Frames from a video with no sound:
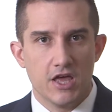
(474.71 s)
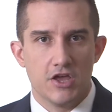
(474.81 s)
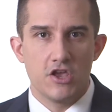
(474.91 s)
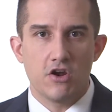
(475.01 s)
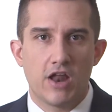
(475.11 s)

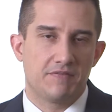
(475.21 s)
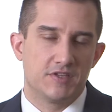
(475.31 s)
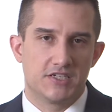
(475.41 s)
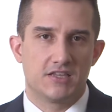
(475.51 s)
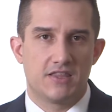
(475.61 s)
You don't have to
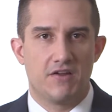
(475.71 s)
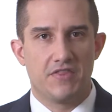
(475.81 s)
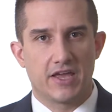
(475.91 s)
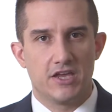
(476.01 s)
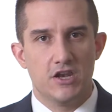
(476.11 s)
sit there and
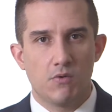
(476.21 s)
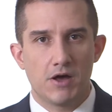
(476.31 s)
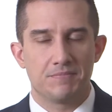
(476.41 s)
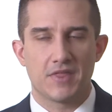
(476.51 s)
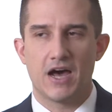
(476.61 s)
think, you know
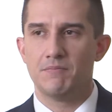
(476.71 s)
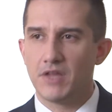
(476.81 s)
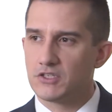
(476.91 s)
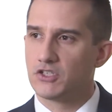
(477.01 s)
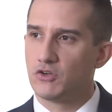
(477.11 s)
what, I'm
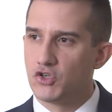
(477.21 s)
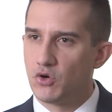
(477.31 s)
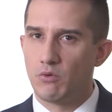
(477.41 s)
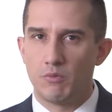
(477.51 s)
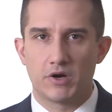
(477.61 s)
not so
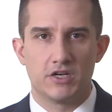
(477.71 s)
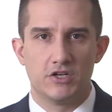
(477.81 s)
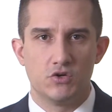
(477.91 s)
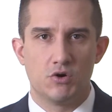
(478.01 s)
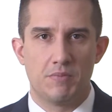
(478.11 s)
sure what we're going to
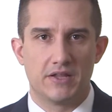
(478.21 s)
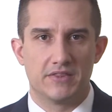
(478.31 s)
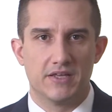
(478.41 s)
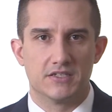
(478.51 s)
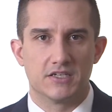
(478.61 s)
do about
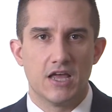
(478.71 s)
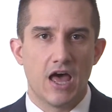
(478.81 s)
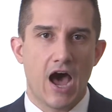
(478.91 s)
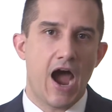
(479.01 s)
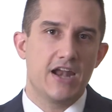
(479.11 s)
this.
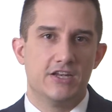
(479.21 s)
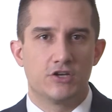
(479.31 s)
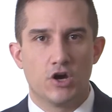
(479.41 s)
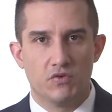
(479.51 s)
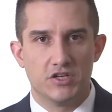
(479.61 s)
I need to
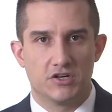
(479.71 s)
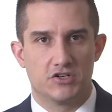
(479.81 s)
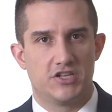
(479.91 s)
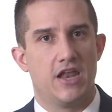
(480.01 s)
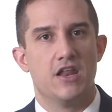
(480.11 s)
go
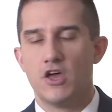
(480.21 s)
research that.